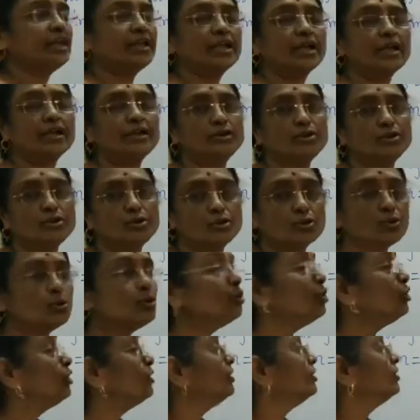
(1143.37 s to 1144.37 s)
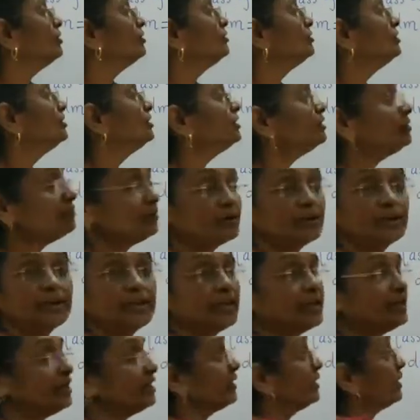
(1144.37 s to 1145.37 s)
area into the given
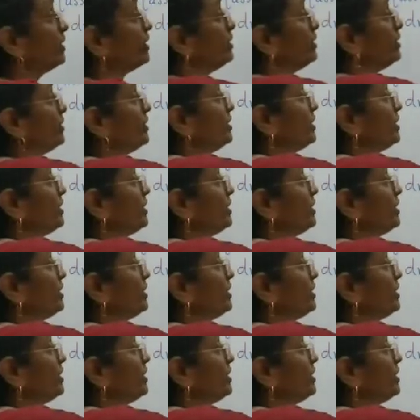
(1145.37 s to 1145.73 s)
area